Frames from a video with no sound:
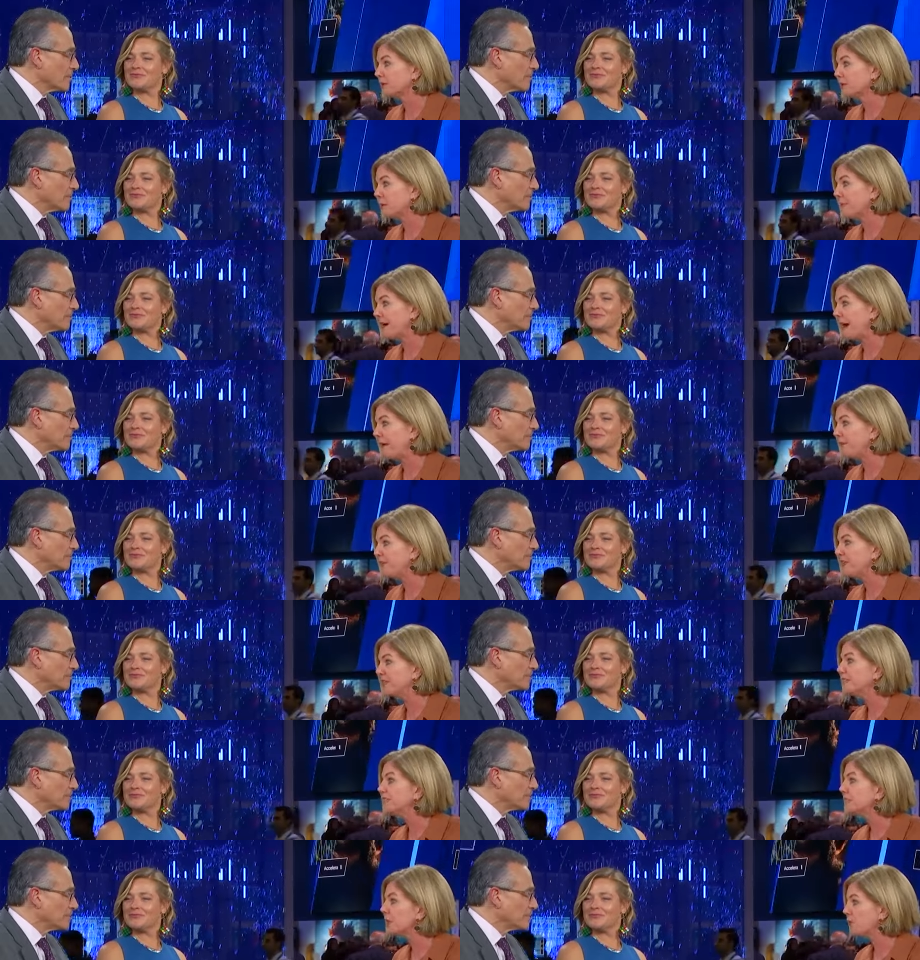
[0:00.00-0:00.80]
Speaker 1: about
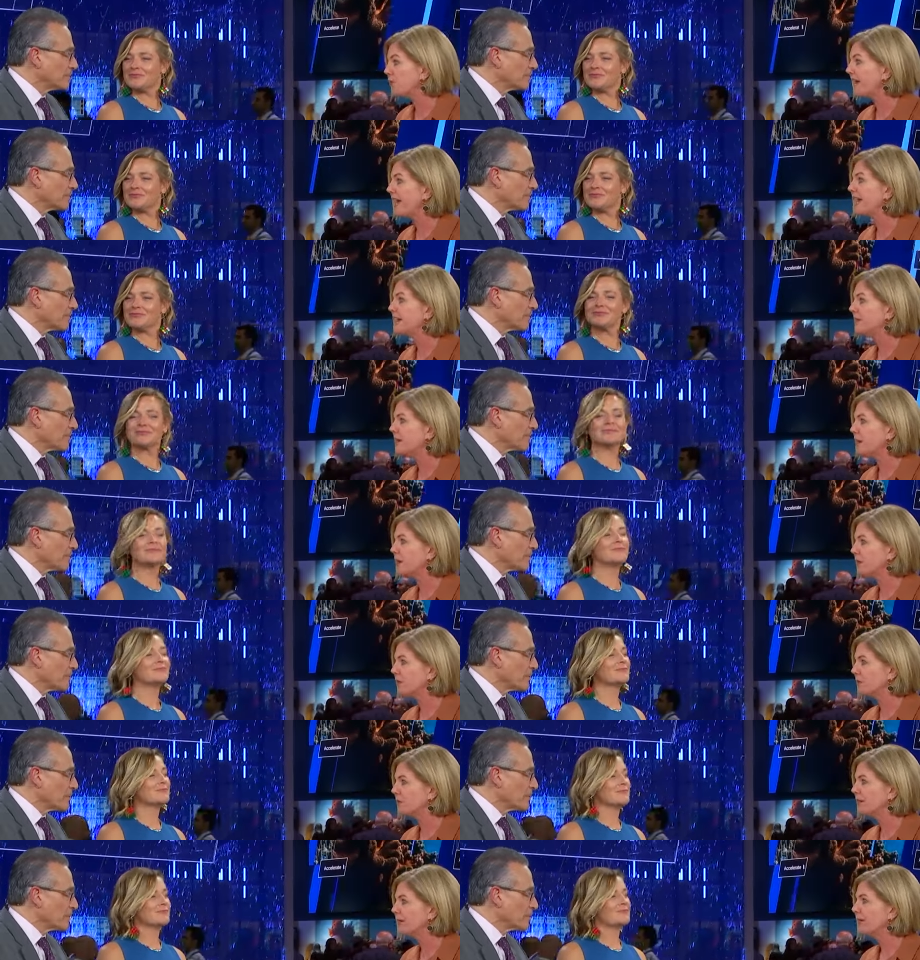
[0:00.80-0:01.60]
this so they
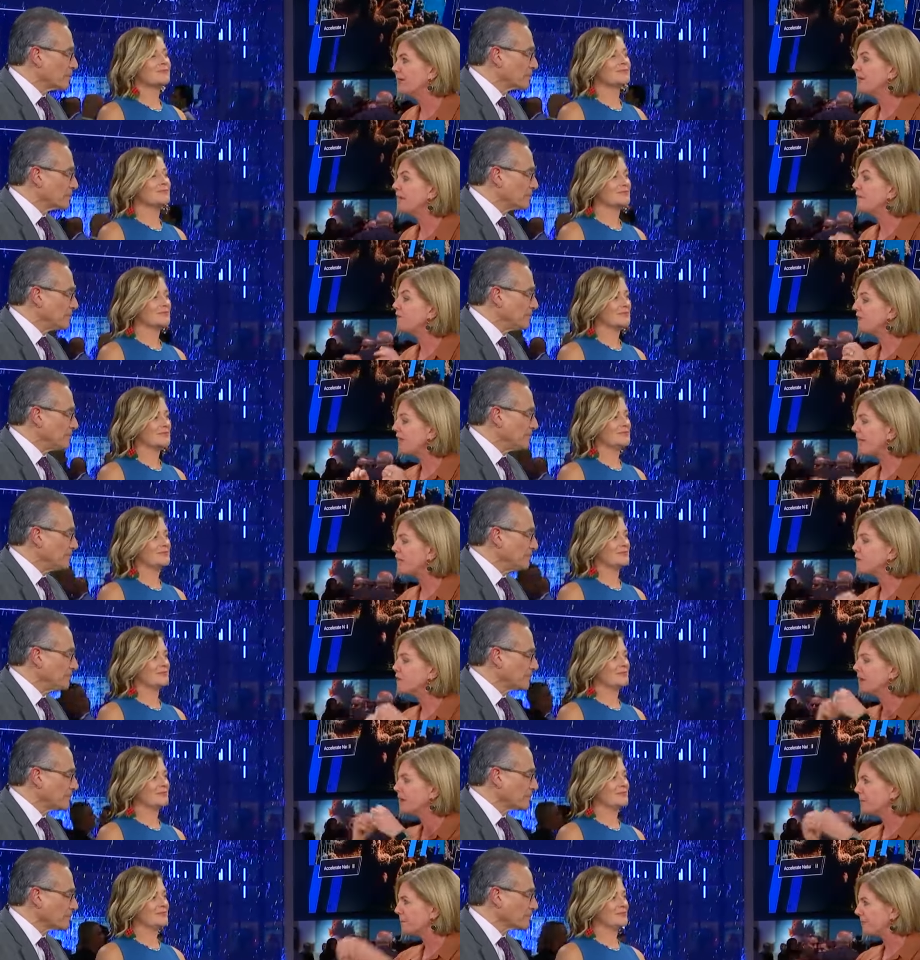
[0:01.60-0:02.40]
know if they
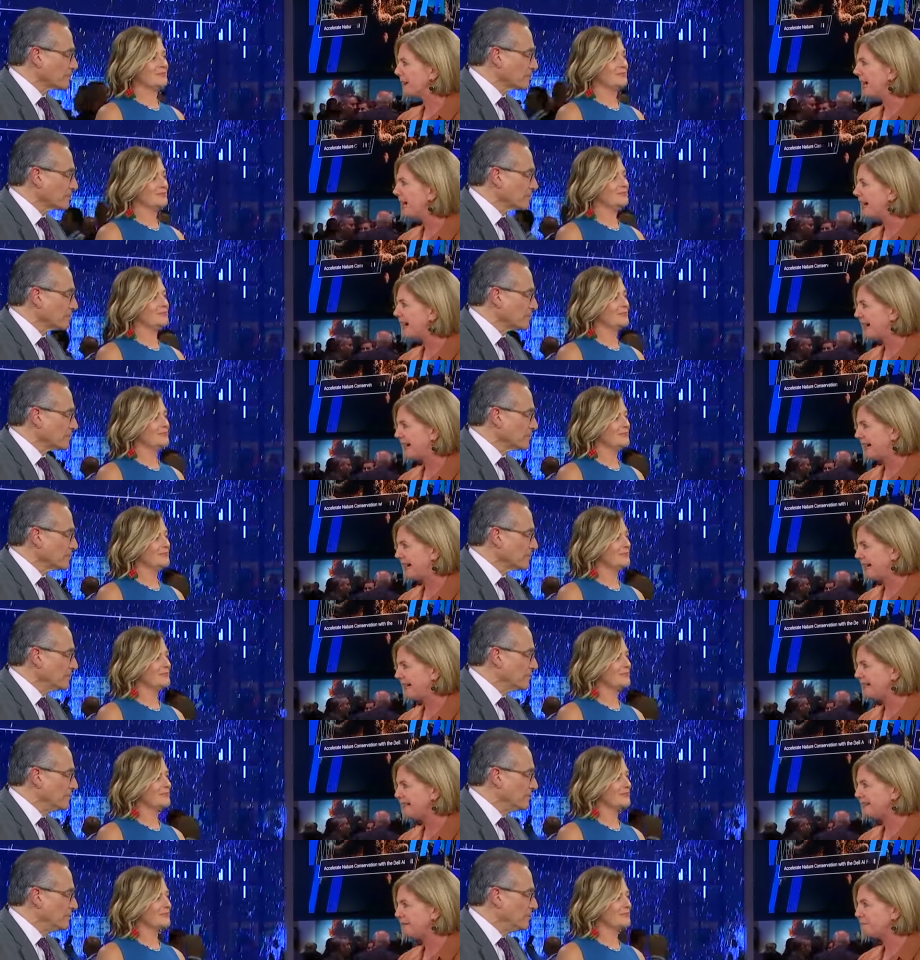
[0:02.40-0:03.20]
want to
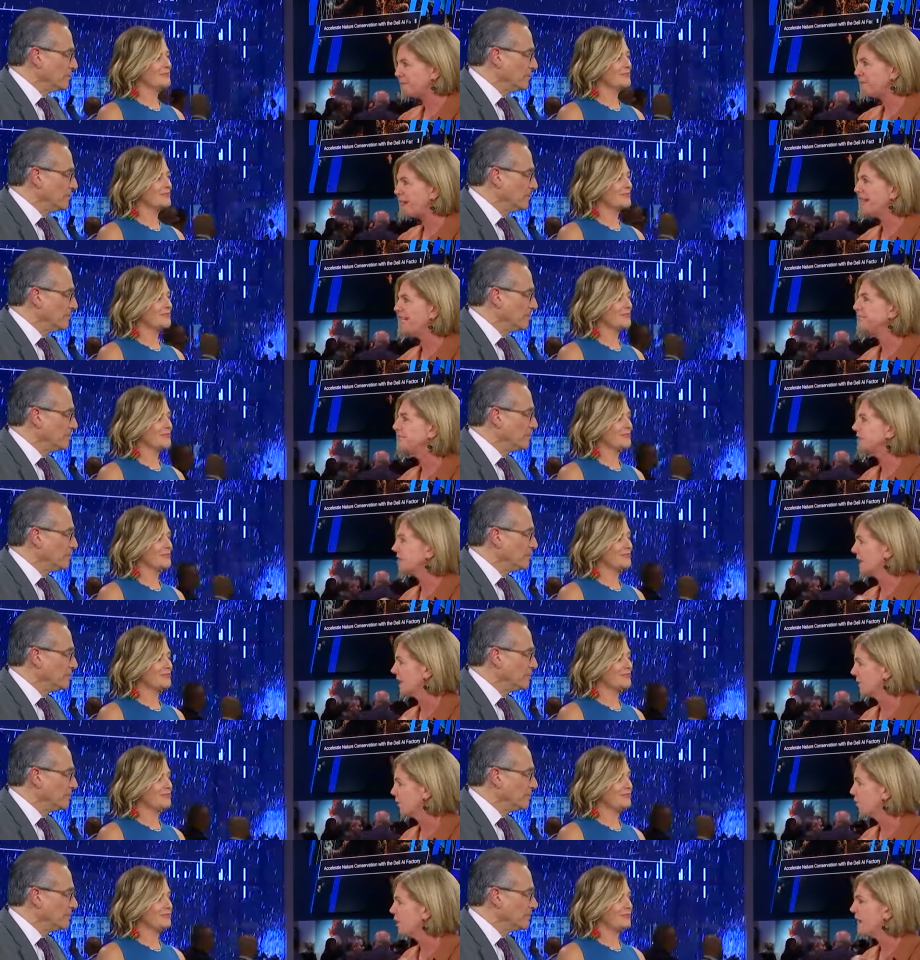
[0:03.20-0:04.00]
buy based
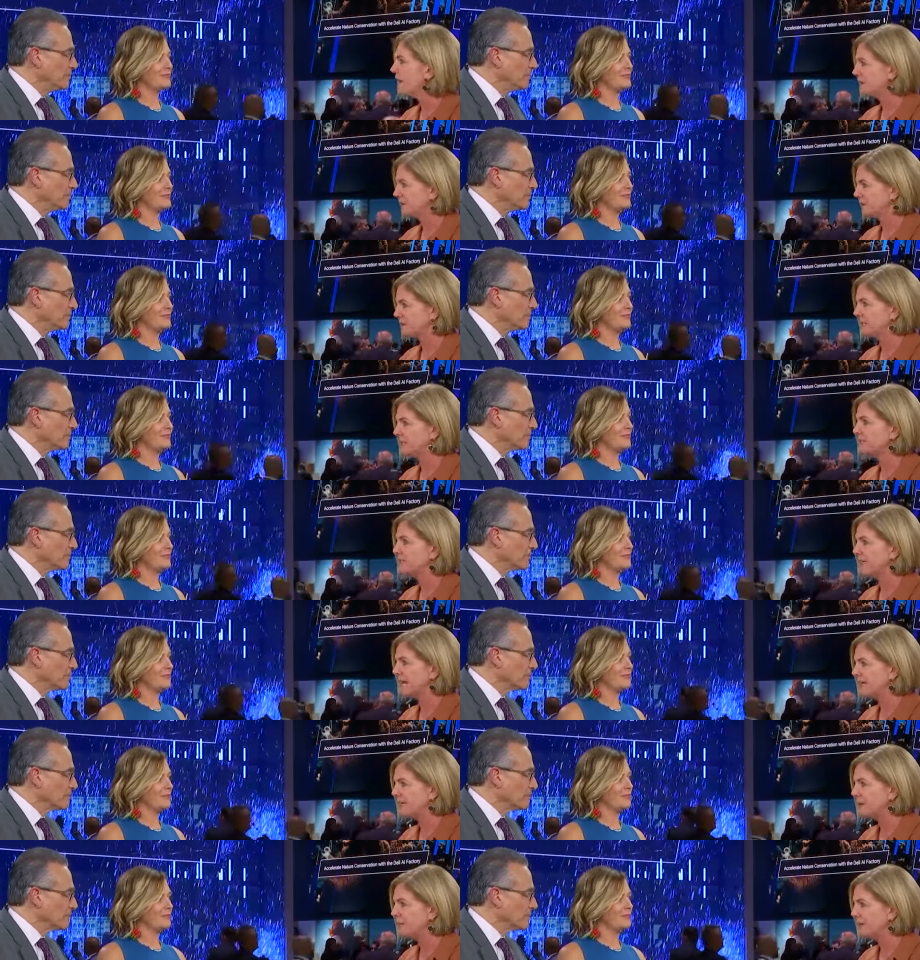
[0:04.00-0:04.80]
on what
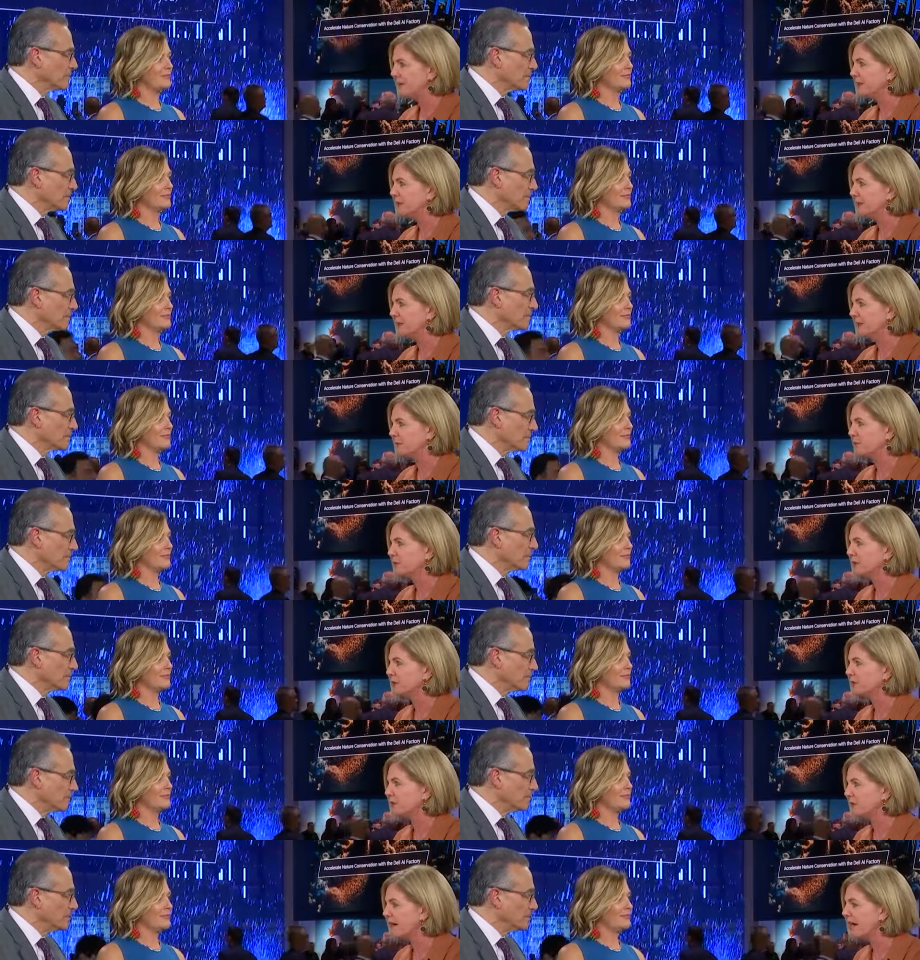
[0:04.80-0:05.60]
sustainability we're
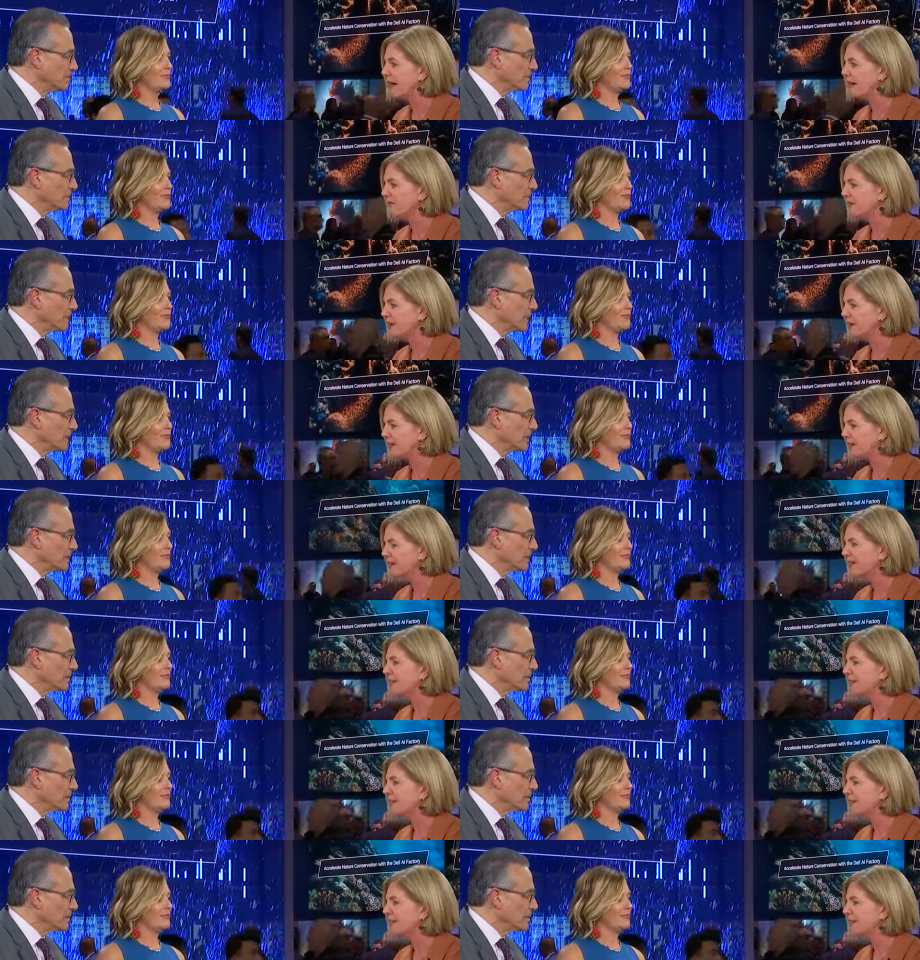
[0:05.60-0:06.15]
driving,